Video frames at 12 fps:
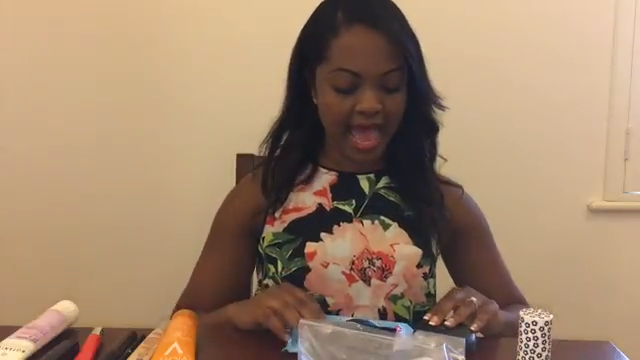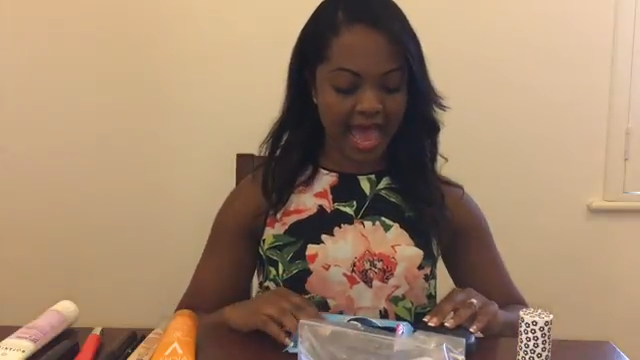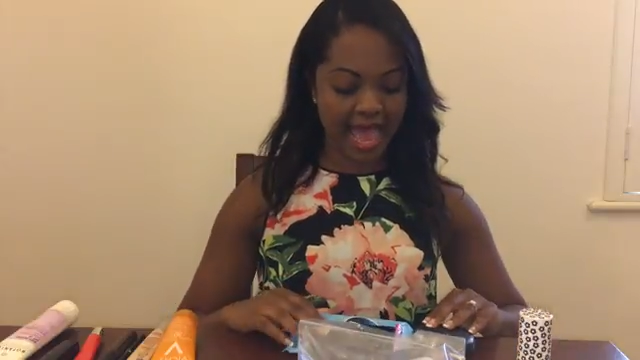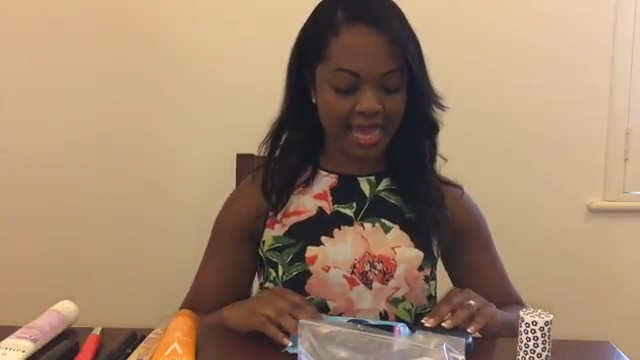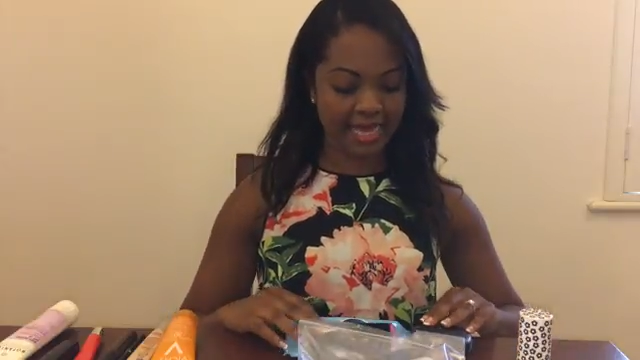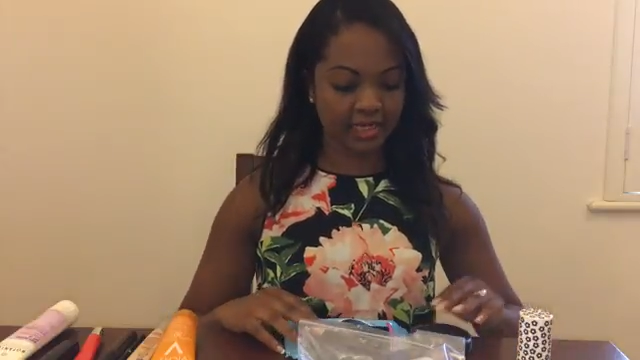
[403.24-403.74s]

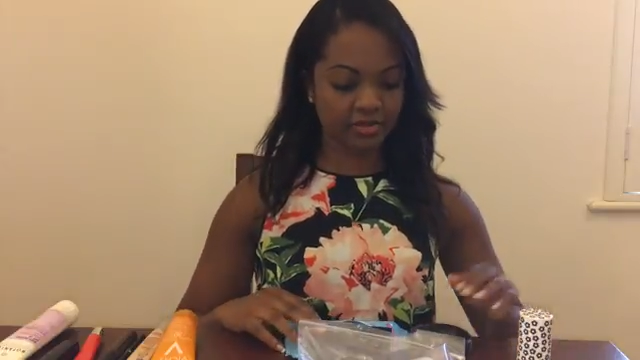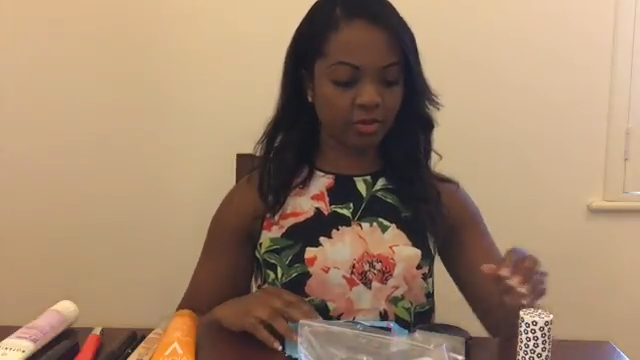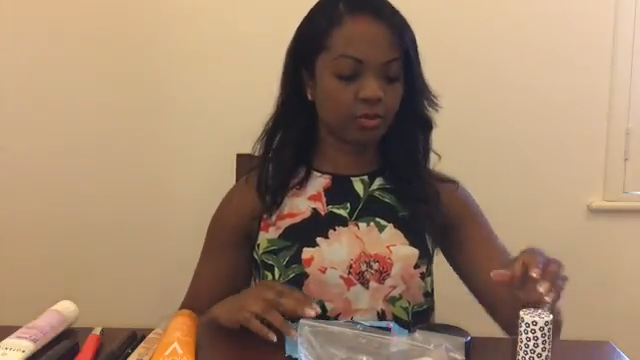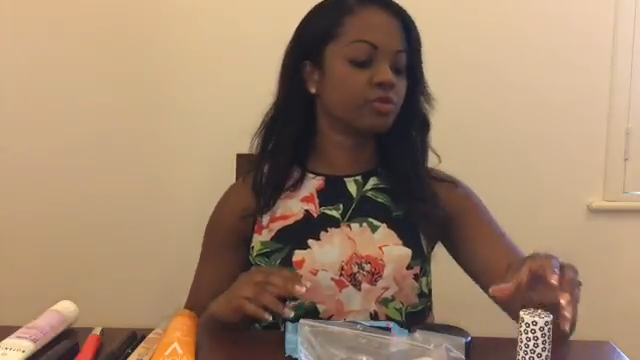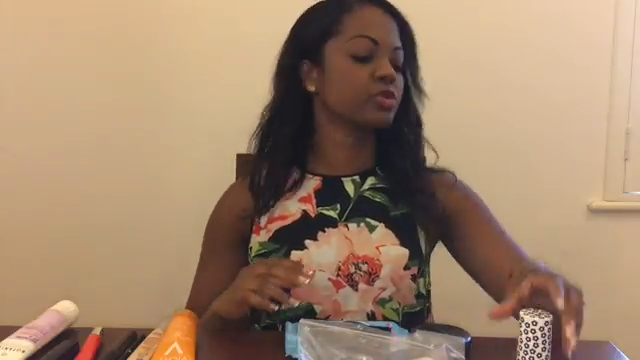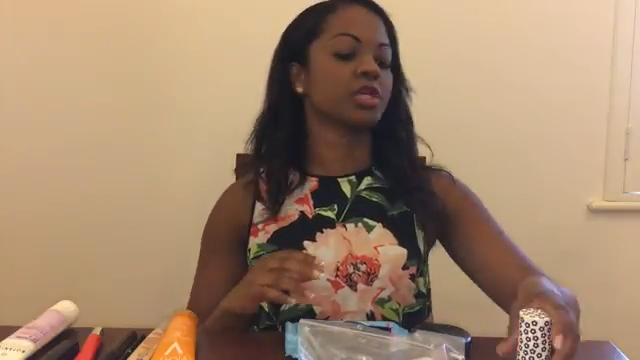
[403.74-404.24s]
and
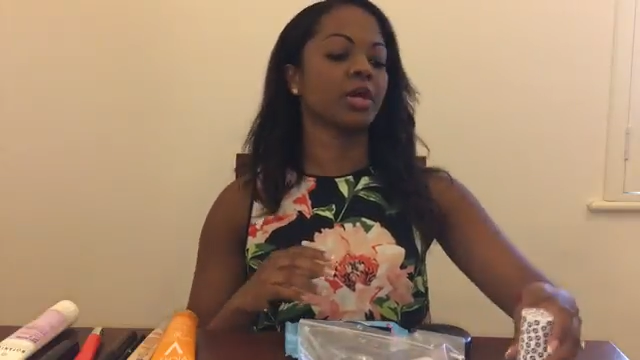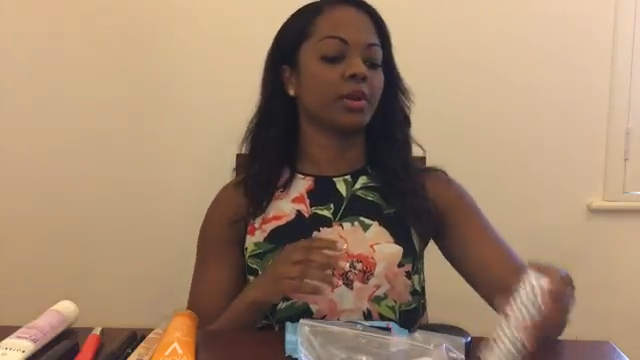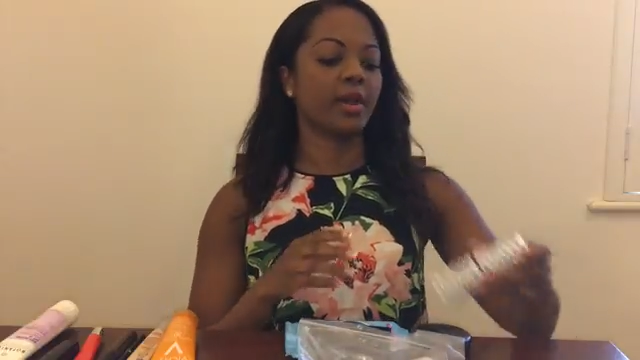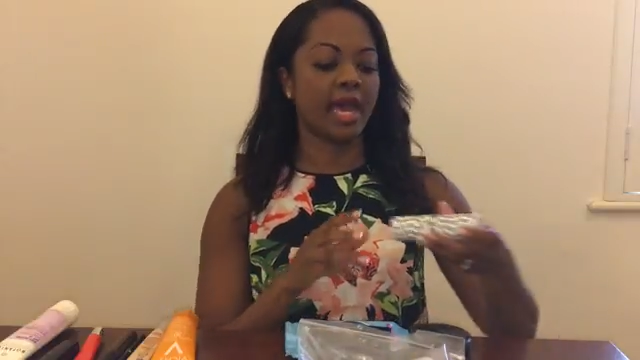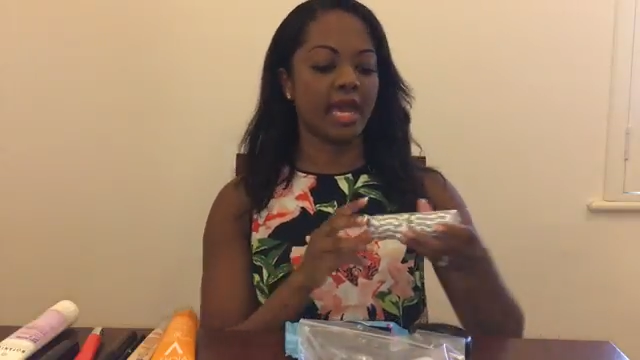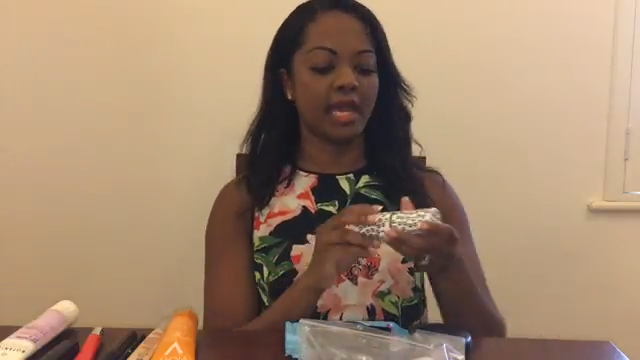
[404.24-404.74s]

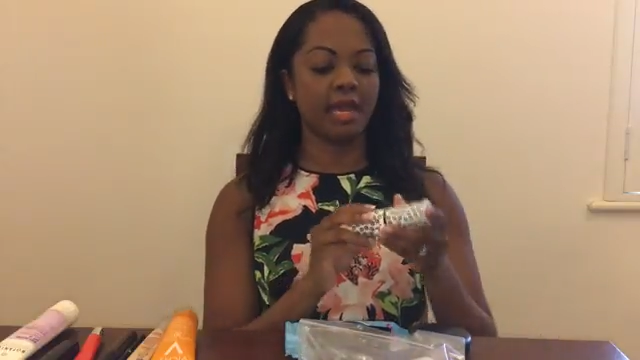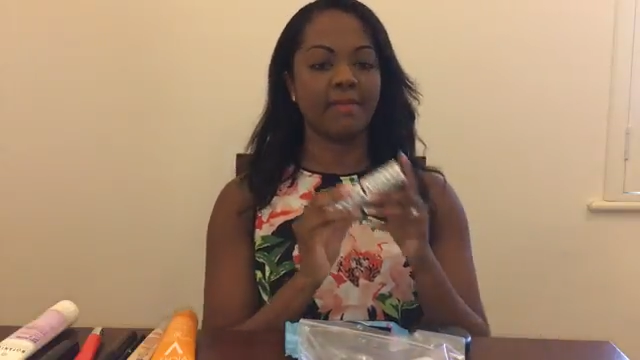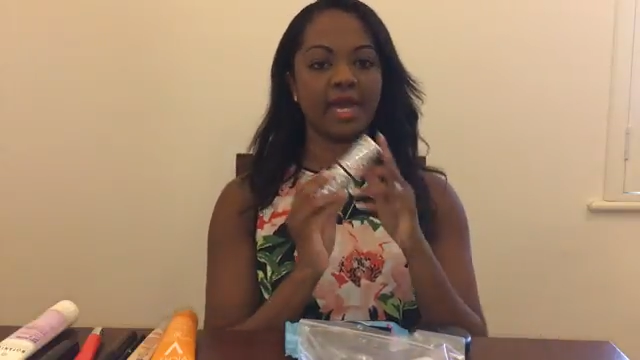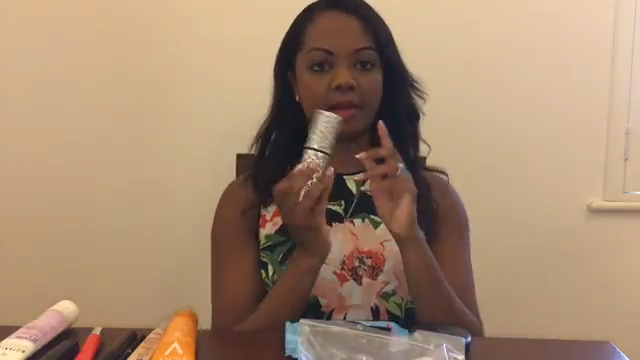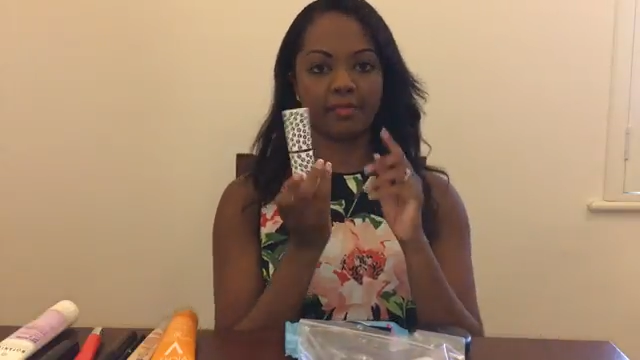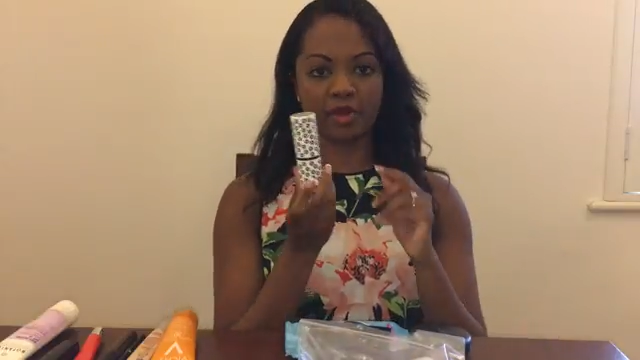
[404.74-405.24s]
also a
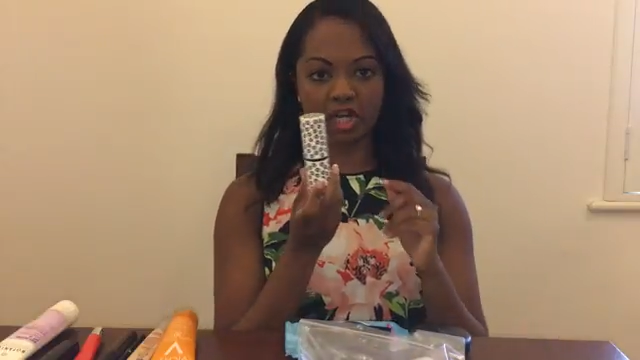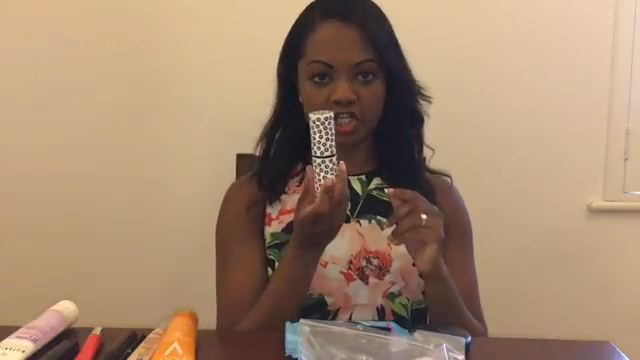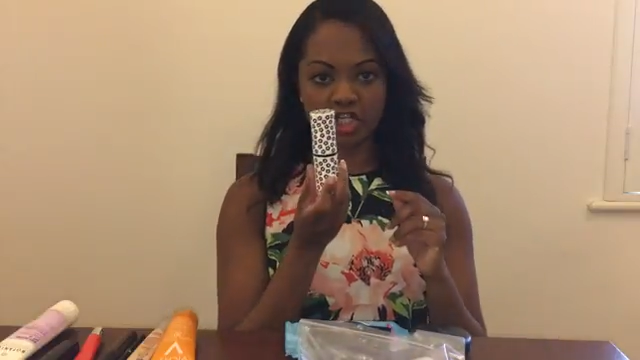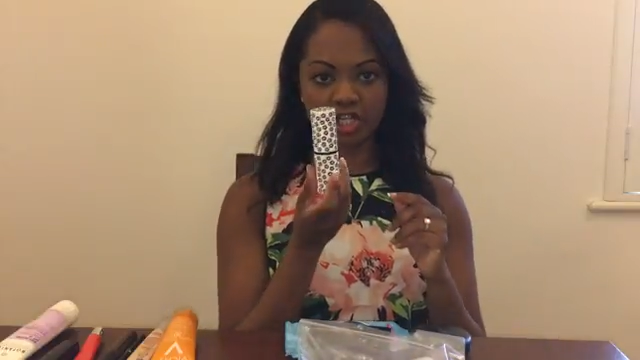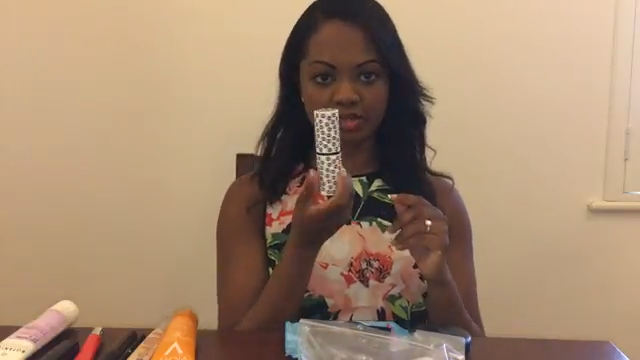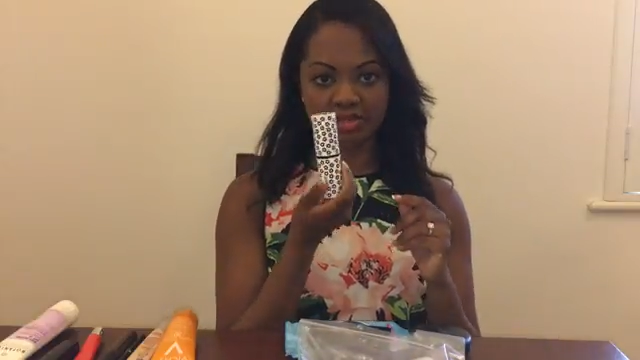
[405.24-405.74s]
makeup brush.